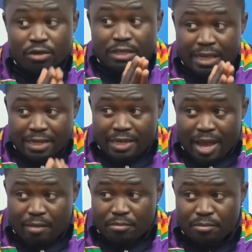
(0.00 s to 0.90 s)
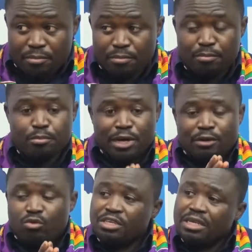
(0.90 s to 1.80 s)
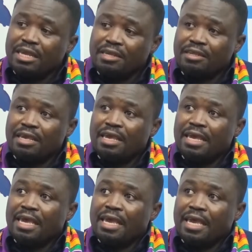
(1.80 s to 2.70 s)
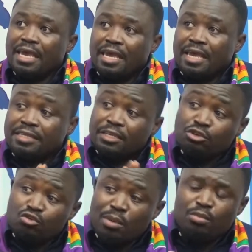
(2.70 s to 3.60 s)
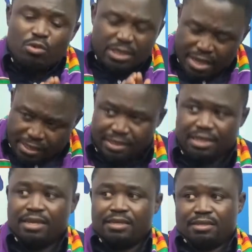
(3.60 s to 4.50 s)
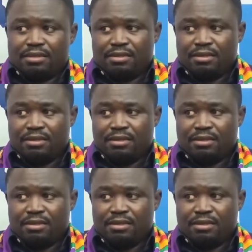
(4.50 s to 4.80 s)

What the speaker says: to take time, but the question is it doable? Yes, it is.